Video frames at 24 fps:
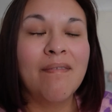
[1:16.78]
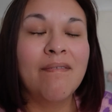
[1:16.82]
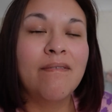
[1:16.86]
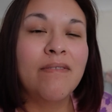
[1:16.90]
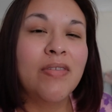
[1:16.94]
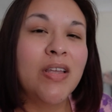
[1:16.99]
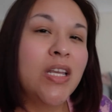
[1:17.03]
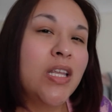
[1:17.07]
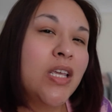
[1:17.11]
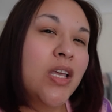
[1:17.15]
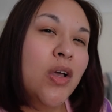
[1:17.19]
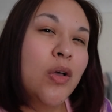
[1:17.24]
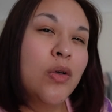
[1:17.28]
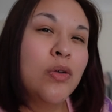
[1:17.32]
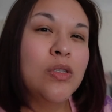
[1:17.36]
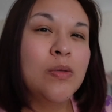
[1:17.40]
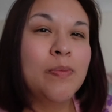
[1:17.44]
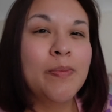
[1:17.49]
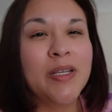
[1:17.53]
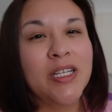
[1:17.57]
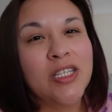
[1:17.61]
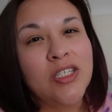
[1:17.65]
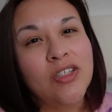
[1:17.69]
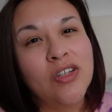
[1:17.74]
videos,
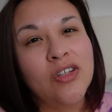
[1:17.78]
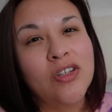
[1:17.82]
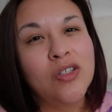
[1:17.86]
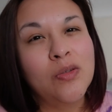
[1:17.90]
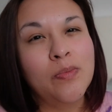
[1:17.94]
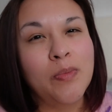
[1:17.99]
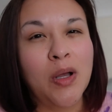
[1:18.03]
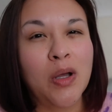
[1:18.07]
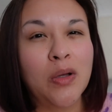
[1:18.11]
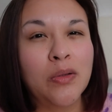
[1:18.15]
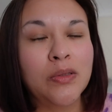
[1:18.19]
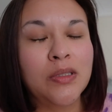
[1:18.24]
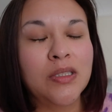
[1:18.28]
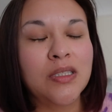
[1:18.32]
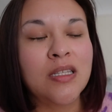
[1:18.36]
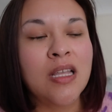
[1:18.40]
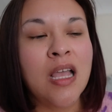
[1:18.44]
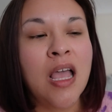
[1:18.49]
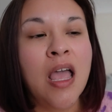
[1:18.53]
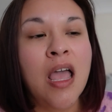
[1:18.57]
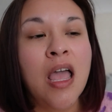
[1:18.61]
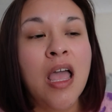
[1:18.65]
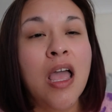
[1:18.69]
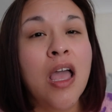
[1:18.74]
pictures, posts,
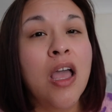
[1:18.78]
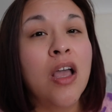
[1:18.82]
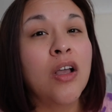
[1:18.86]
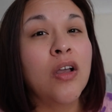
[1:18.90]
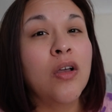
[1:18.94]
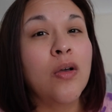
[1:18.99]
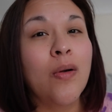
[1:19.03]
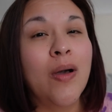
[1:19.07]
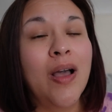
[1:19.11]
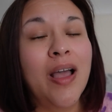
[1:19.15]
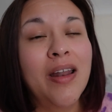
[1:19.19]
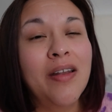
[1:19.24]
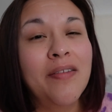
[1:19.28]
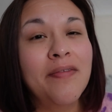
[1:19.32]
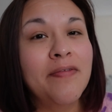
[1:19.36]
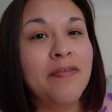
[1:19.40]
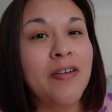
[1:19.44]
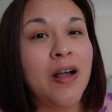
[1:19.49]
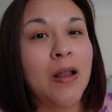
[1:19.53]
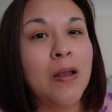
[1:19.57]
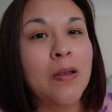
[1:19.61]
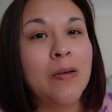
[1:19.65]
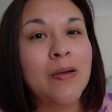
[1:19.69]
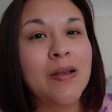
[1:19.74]
go ahead and
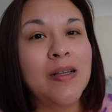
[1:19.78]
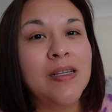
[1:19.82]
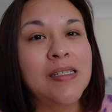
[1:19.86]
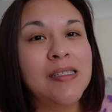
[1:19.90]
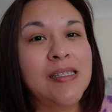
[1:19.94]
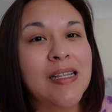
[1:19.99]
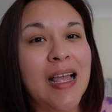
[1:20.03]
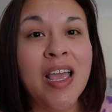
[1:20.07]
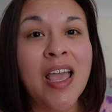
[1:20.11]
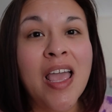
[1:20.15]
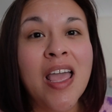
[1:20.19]
follow us.